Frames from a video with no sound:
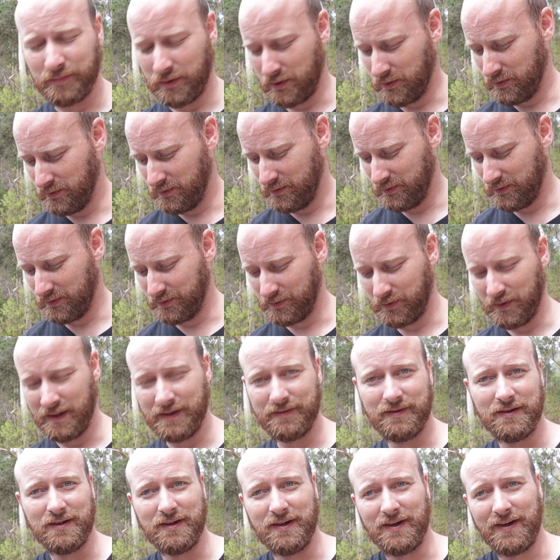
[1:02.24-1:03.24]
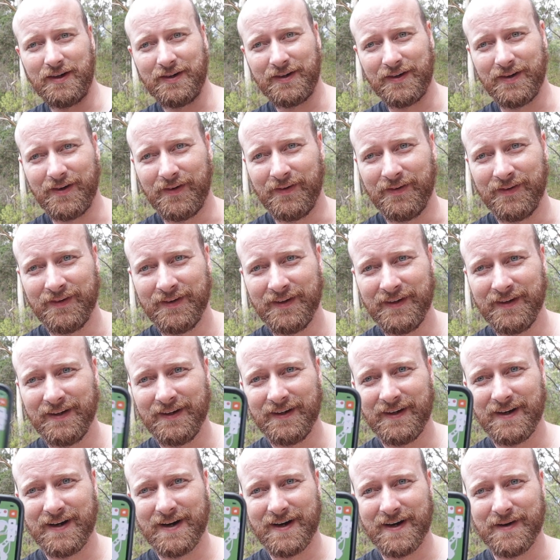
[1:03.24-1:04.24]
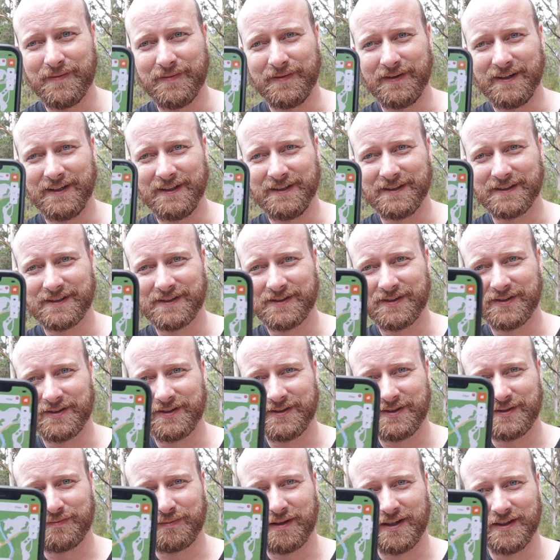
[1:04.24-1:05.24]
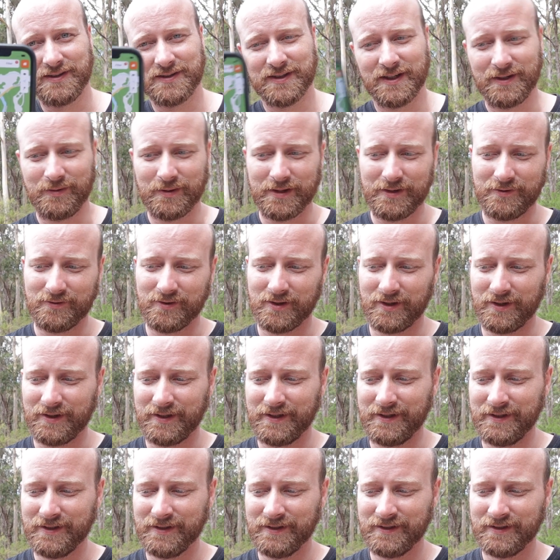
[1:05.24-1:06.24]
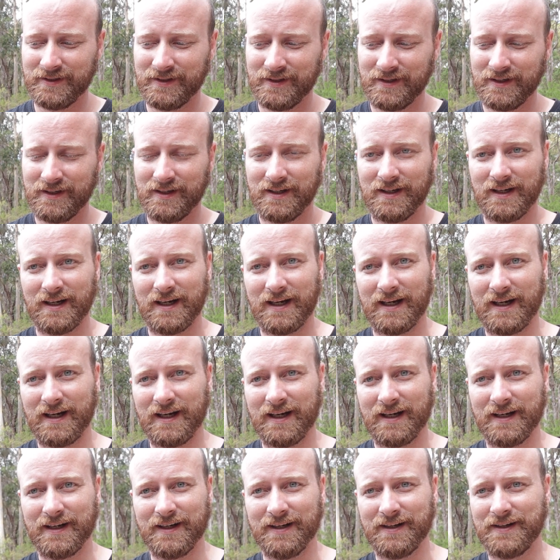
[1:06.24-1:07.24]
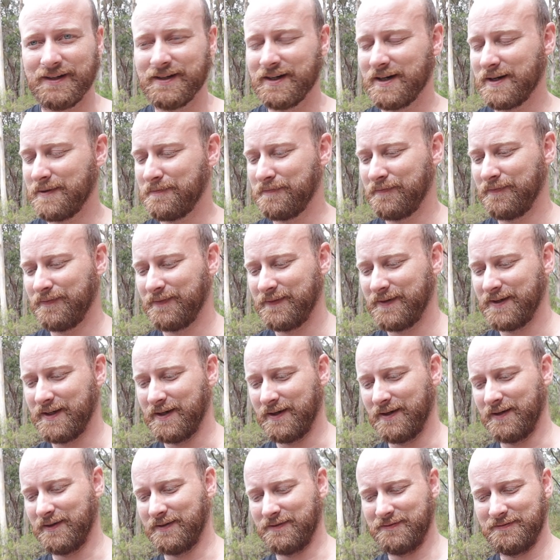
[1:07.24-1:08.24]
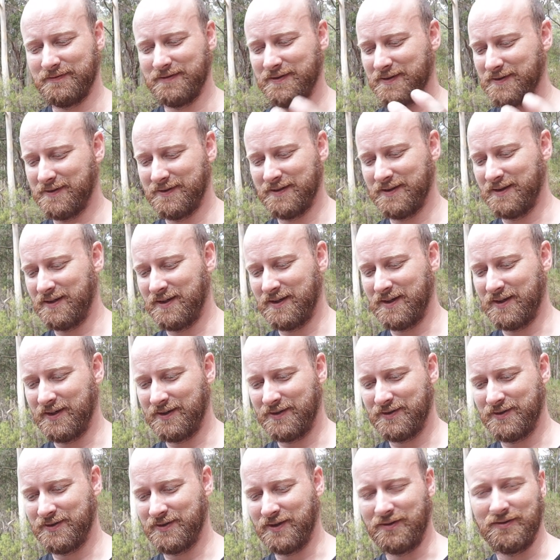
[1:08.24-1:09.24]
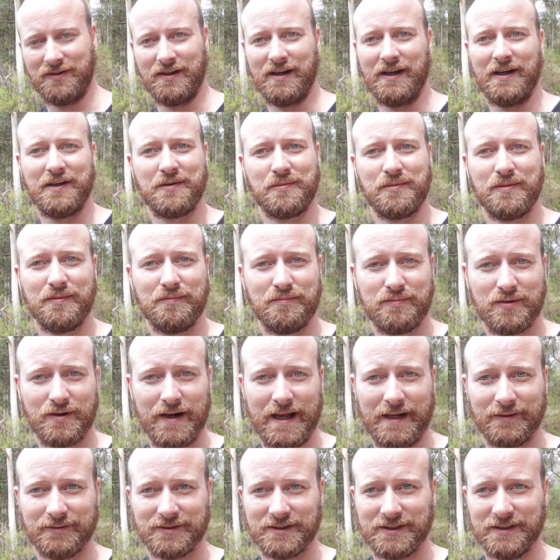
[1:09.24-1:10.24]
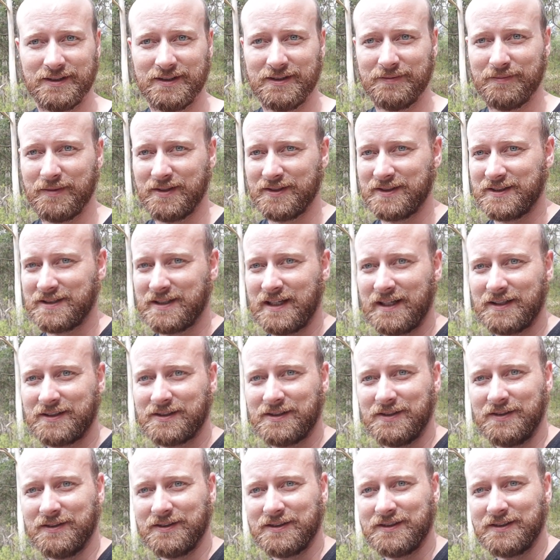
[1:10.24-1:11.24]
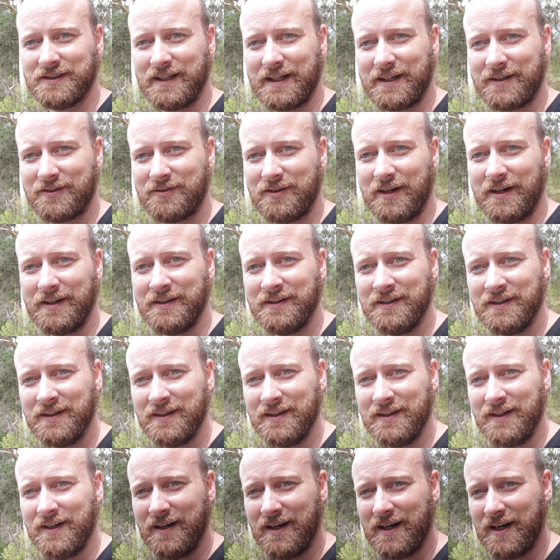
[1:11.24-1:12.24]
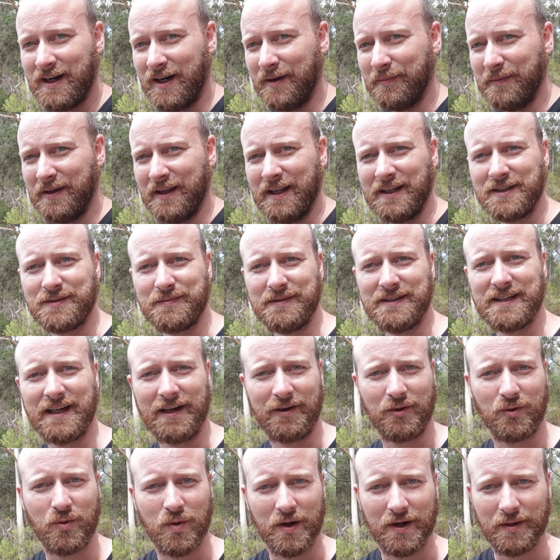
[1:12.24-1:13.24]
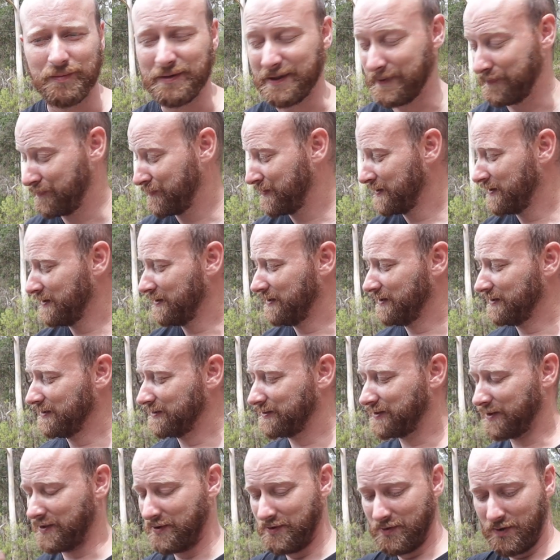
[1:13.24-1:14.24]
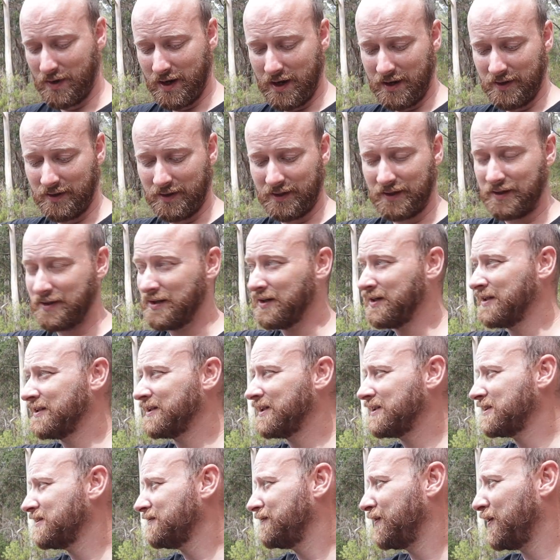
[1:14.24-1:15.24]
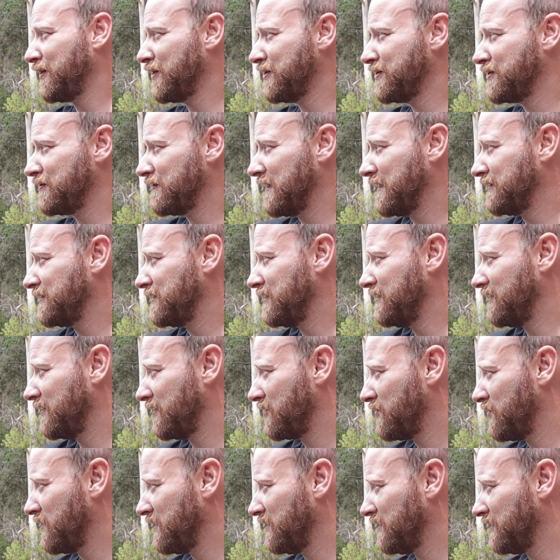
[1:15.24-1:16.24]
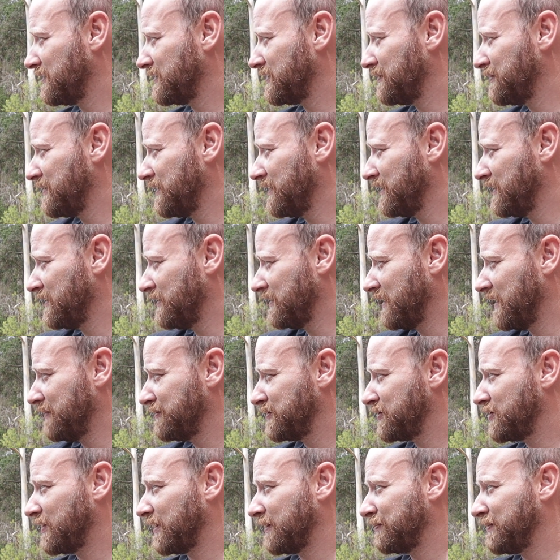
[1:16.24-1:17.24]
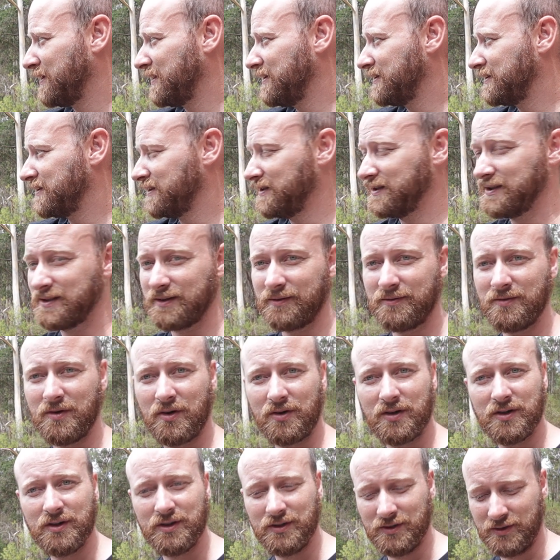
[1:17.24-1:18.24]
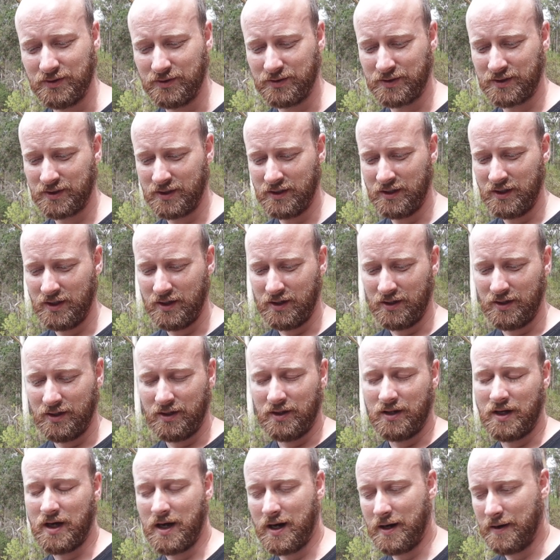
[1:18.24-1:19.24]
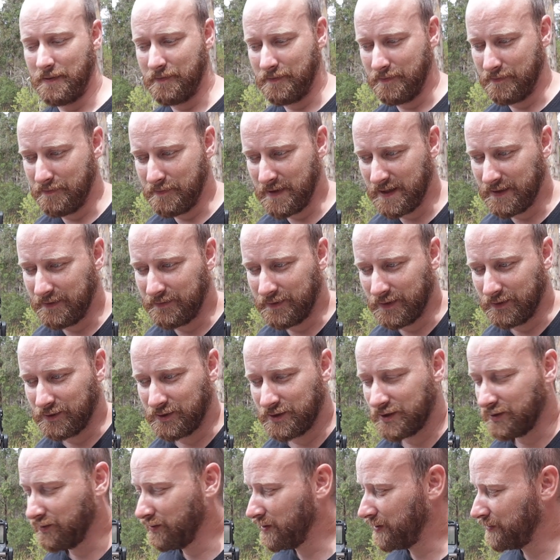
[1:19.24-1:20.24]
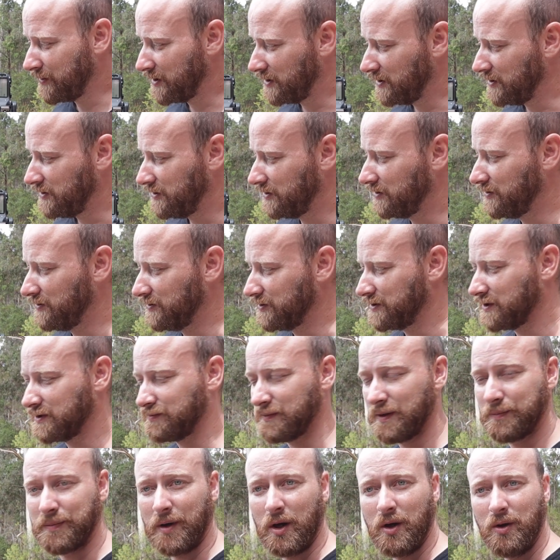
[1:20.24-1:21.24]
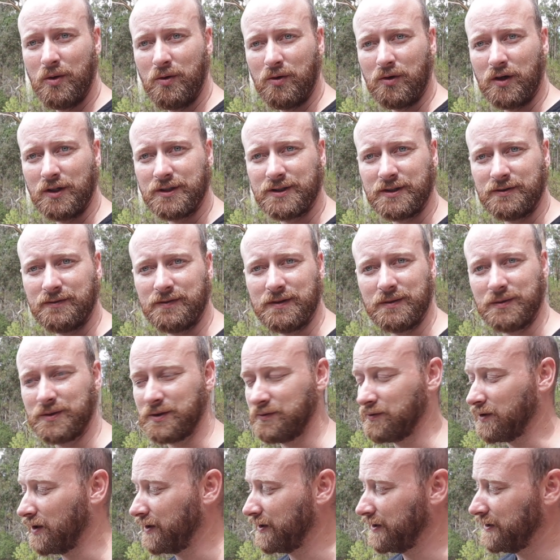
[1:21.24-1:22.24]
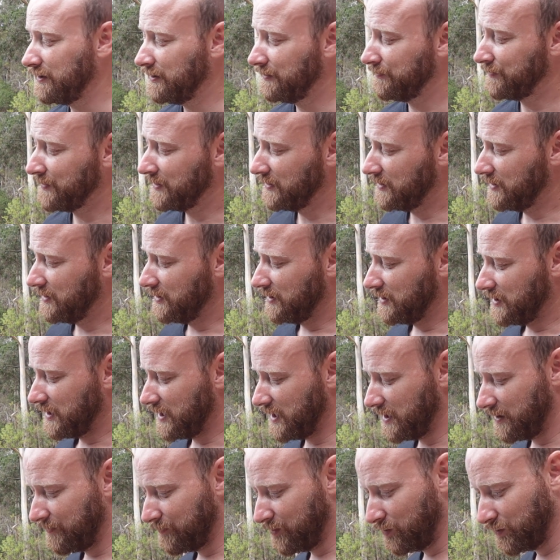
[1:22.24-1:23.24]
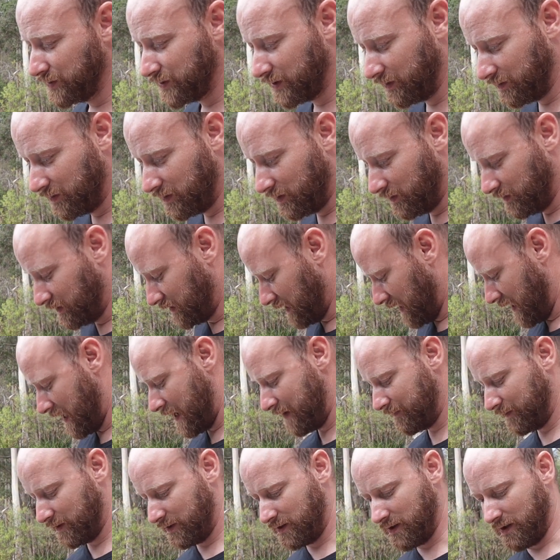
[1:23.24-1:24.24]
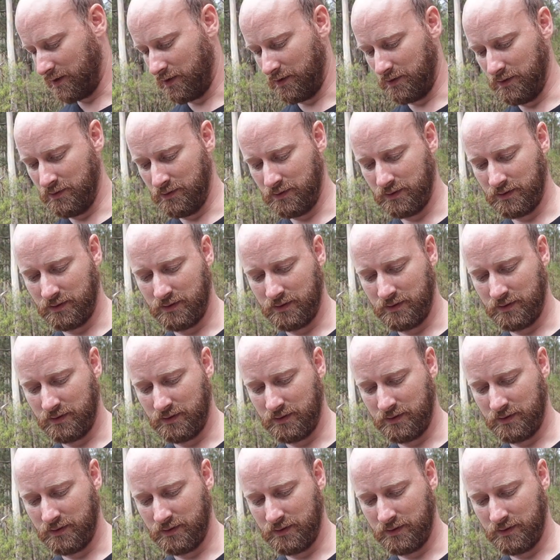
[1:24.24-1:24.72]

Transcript: Pool or whatever, I don't know. It's this place anyway, right here, and yeah, I don't know how to pronounce it, and my dyslexia isn't that great. It lets me down quite a bit. So gonna take some photos around here. I quite like some of the little abstract pieces. I'm not going to use many filters. All I'm going to use is my polarizing filter right here, and I'm also going to have a go